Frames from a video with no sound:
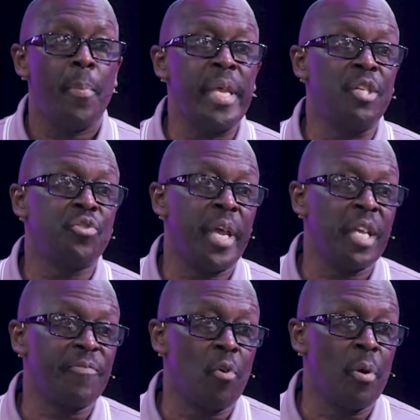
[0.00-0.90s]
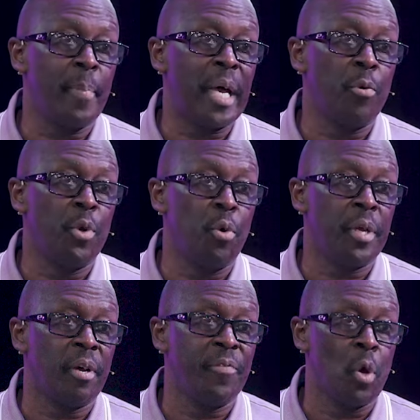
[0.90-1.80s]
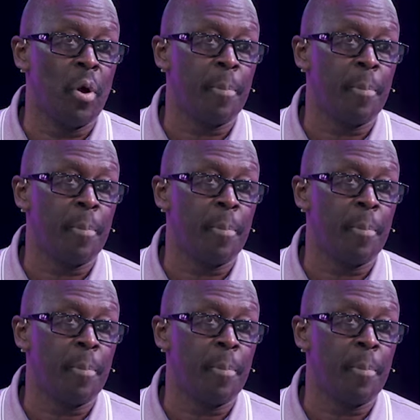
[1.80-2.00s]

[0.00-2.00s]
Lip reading: Be ye transformed by the renewing of your